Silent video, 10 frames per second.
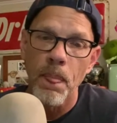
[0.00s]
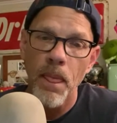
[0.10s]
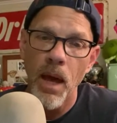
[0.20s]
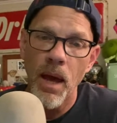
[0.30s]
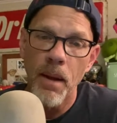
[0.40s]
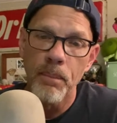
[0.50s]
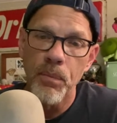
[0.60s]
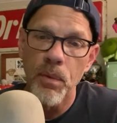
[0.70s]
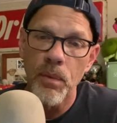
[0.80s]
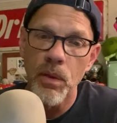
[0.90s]

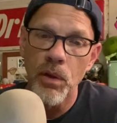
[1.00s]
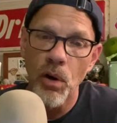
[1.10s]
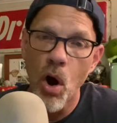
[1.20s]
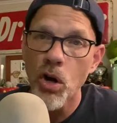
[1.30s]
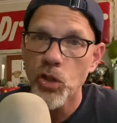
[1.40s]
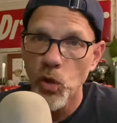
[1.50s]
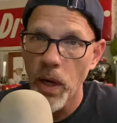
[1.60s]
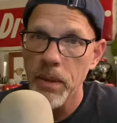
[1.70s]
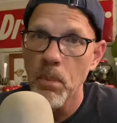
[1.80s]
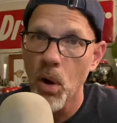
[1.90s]
um, there are
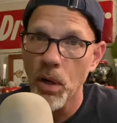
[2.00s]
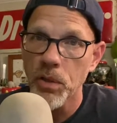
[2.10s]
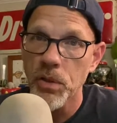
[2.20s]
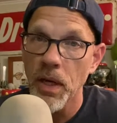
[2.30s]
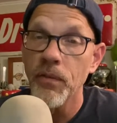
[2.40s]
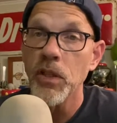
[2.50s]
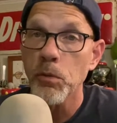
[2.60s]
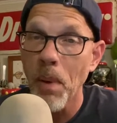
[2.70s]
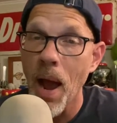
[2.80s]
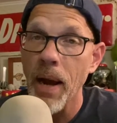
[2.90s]
trademarks that have
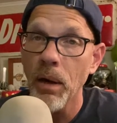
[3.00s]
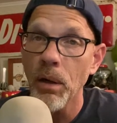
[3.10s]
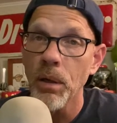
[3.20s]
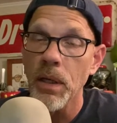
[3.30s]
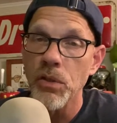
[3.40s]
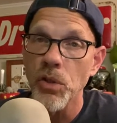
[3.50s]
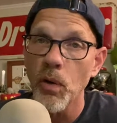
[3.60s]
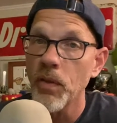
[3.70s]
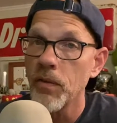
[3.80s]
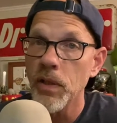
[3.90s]
expired. And so
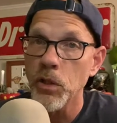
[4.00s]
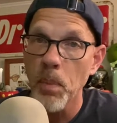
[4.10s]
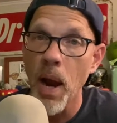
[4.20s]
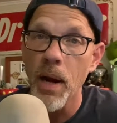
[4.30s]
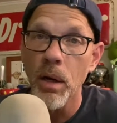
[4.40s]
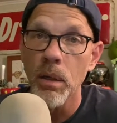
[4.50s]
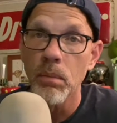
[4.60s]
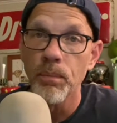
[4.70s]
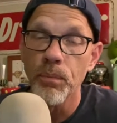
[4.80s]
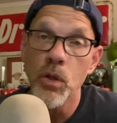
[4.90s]
if they've expired,
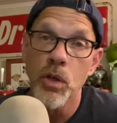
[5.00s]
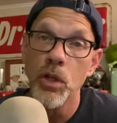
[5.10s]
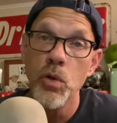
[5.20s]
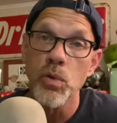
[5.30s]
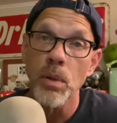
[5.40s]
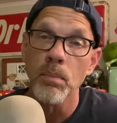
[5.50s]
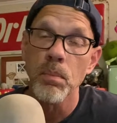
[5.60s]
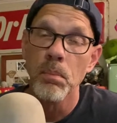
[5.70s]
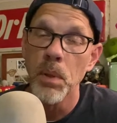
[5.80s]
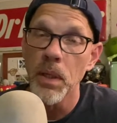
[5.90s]
you can use them.
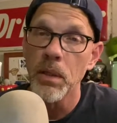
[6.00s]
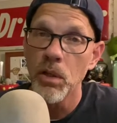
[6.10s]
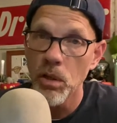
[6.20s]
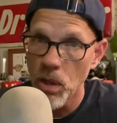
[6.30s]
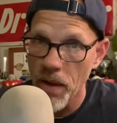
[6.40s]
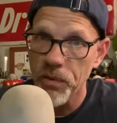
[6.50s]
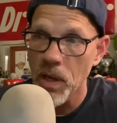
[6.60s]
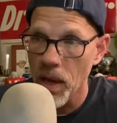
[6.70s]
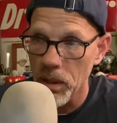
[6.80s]
But you, you have to kind of